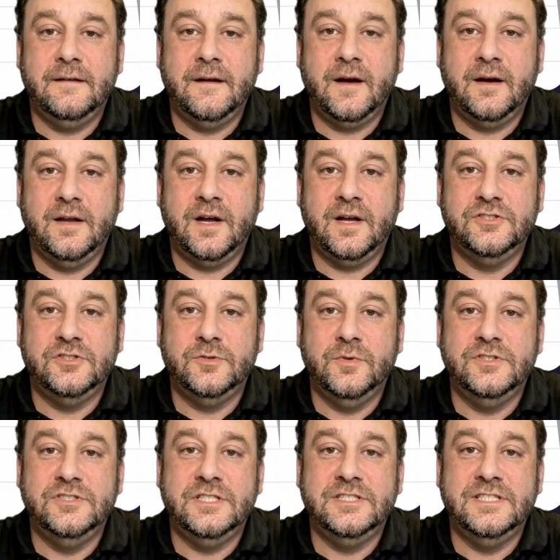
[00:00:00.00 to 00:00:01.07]
a customer
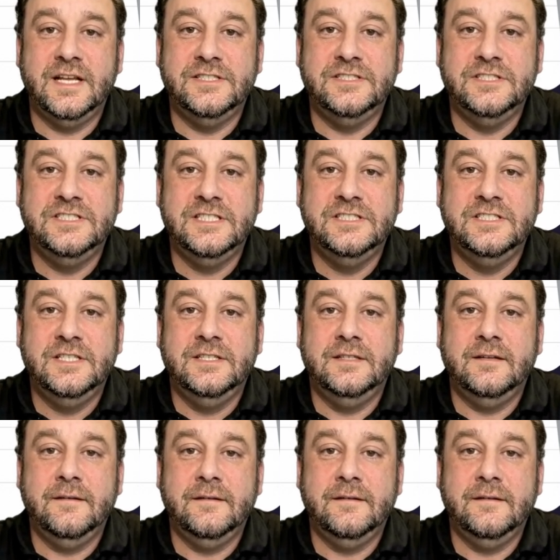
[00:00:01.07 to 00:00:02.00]
success assistant,